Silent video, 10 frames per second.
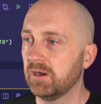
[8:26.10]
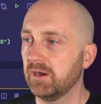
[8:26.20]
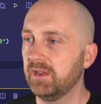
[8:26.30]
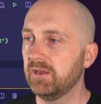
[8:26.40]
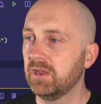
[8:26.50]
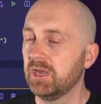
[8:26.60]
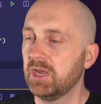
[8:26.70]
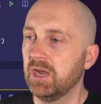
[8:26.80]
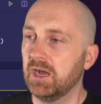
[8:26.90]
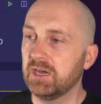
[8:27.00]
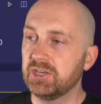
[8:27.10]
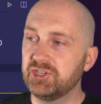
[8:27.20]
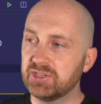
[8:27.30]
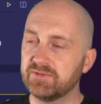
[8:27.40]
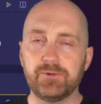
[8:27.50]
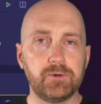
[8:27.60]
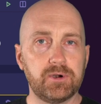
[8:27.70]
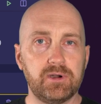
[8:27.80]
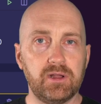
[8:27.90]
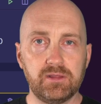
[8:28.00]
Right? Uh, just
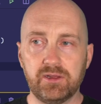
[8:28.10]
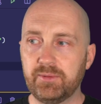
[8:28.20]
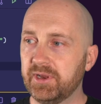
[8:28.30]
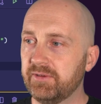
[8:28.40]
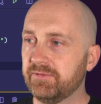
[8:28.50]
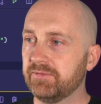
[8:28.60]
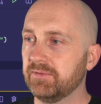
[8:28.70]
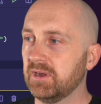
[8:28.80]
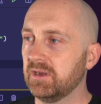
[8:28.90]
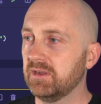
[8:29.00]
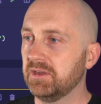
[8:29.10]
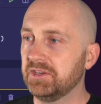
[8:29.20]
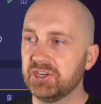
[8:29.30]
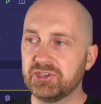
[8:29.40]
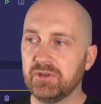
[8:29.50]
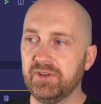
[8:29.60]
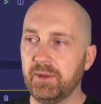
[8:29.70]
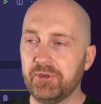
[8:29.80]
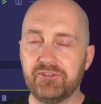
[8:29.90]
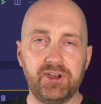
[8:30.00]
for a little bit of uh, additional
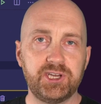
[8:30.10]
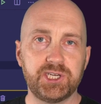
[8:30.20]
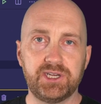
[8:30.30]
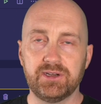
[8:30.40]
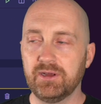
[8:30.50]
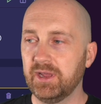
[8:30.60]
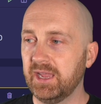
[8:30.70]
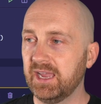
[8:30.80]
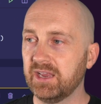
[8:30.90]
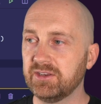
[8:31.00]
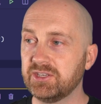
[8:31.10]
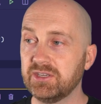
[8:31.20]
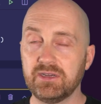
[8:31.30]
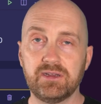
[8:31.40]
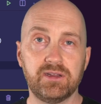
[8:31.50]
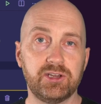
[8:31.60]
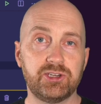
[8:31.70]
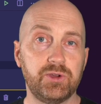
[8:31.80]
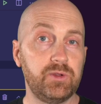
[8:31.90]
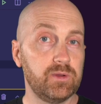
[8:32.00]
demonstration here and to
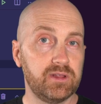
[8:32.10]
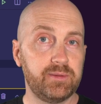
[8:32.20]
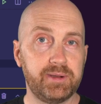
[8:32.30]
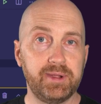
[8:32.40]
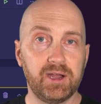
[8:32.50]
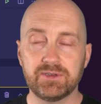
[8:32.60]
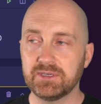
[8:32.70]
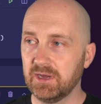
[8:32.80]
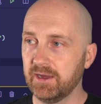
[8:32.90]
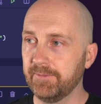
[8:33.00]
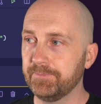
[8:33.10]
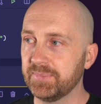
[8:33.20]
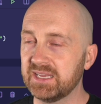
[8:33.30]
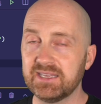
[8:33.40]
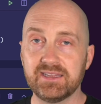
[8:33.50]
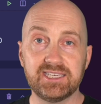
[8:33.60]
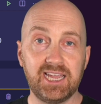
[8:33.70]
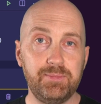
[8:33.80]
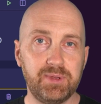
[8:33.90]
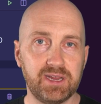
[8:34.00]
show you a little bit about um, the
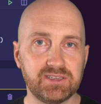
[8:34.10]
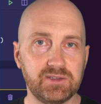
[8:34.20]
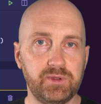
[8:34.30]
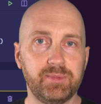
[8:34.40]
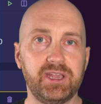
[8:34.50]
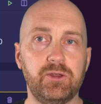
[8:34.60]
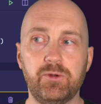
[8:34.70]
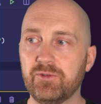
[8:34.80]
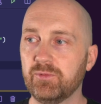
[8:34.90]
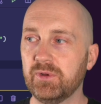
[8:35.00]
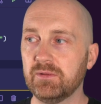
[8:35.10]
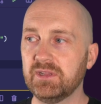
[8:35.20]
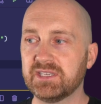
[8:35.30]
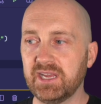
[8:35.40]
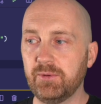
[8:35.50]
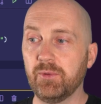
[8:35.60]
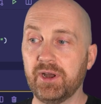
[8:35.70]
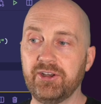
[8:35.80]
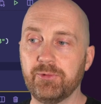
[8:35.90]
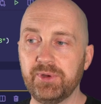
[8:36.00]
typings that we might use. What, let's say we
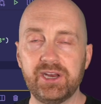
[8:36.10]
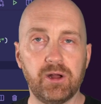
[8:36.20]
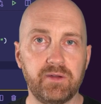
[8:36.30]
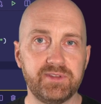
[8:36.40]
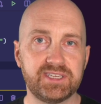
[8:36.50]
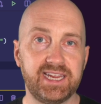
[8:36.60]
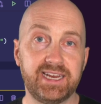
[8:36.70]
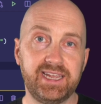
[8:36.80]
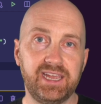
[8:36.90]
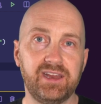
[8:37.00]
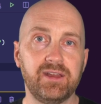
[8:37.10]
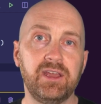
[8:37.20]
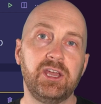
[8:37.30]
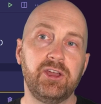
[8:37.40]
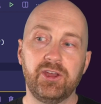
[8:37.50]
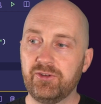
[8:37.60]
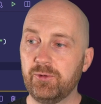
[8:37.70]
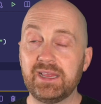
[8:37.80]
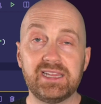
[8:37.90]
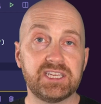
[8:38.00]
wanted to read all of this data in to
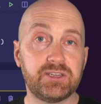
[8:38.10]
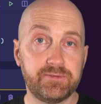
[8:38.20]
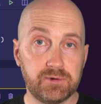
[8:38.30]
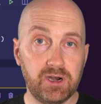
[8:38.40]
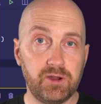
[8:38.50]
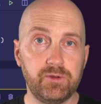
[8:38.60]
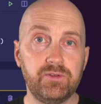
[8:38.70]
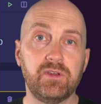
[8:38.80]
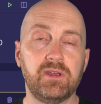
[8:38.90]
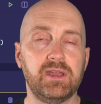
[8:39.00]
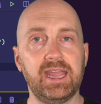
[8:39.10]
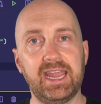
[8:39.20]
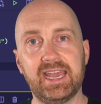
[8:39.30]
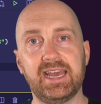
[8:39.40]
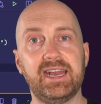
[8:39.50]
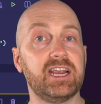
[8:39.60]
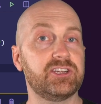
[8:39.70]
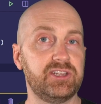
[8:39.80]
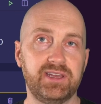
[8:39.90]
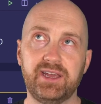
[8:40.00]
a list of rows and
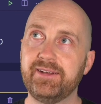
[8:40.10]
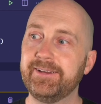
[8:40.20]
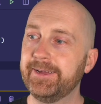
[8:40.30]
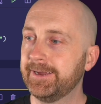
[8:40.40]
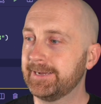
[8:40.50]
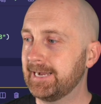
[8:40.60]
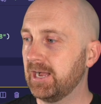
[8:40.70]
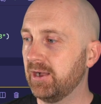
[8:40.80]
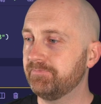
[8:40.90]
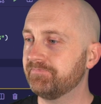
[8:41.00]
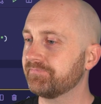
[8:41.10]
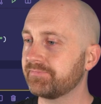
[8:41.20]
actually then um,